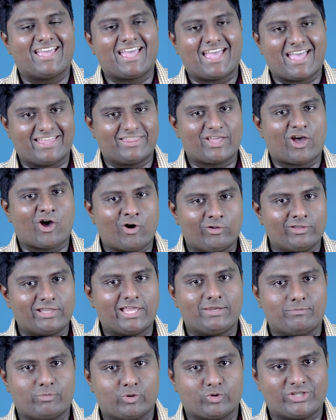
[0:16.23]
and the
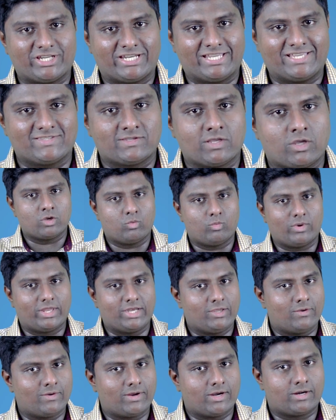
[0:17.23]
online portion is when
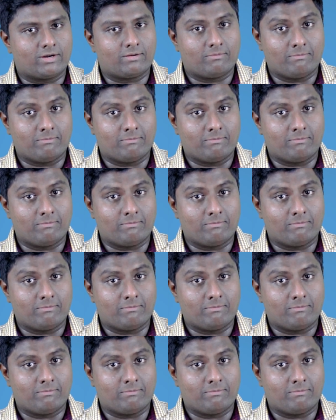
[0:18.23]
you are